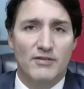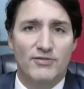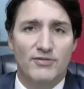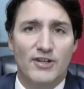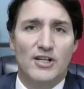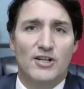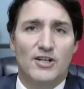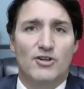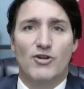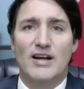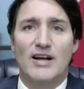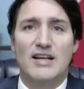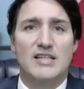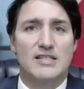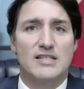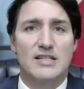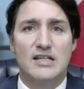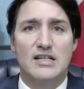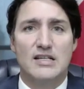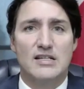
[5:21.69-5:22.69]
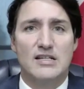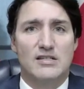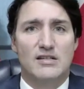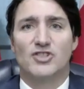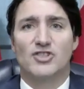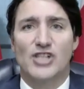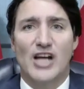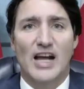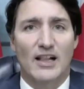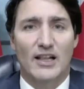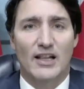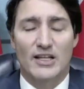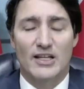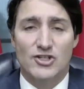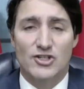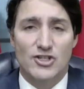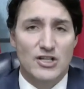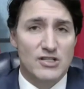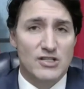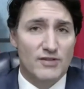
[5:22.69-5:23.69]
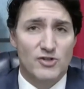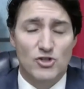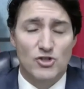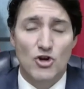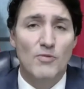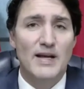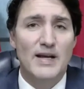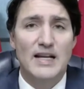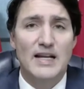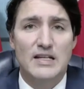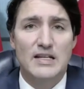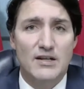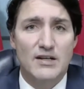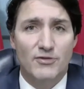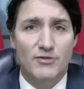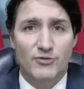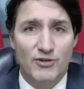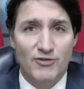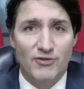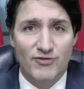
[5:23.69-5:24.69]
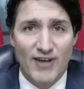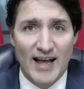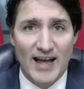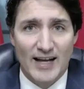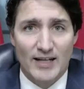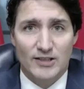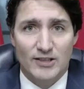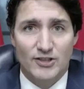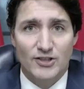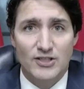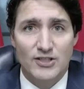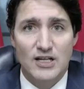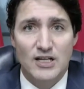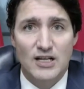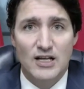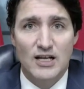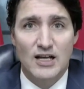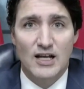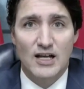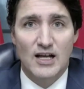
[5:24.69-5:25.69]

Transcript: of crises, of challenges, of so many different factors